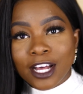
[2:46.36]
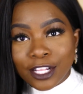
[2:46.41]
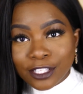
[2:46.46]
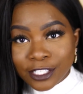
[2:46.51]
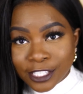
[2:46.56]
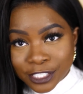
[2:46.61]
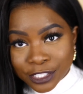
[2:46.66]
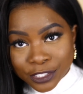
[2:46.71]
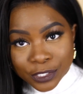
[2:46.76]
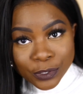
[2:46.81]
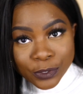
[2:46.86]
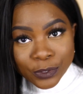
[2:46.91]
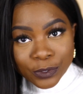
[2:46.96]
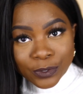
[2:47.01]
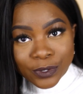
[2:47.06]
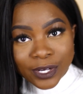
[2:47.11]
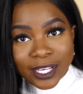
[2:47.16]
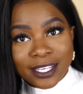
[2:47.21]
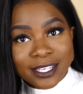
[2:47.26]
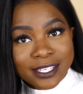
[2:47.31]
Color
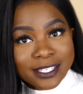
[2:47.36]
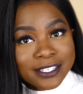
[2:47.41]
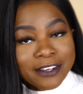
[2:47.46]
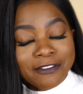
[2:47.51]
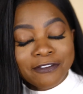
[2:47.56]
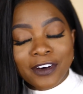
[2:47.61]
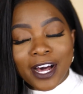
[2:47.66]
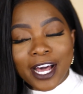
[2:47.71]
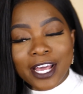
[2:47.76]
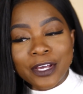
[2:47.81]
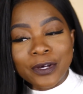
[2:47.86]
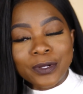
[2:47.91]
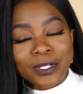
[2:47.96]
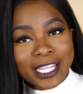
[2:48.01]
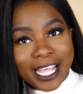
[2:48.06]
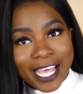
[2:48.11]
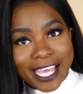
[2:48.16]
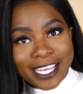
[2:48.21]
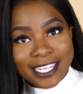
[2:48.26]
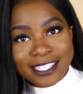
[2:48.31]
2 is
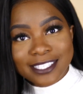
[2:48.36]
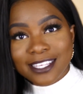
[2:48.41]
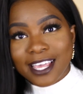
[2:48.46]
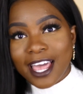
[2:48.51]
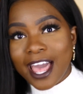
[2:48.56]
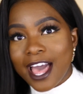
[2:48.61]
Violite,